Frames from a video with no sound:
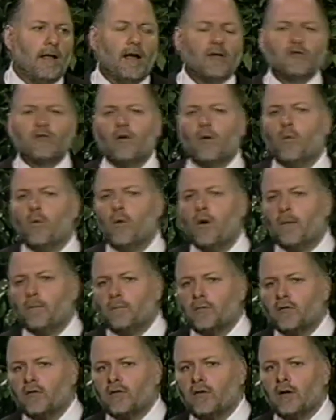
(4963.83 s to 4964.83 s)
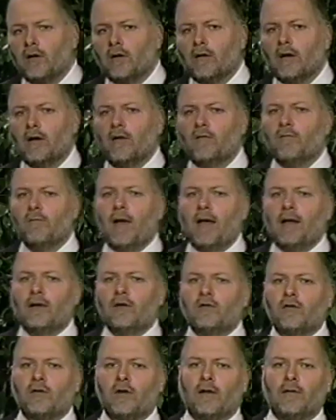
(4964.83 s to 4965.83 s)
That's the whoops theory of
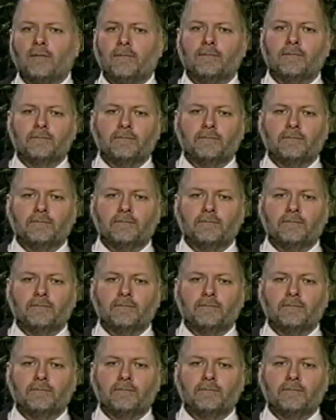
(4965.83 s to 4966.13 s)
medicine.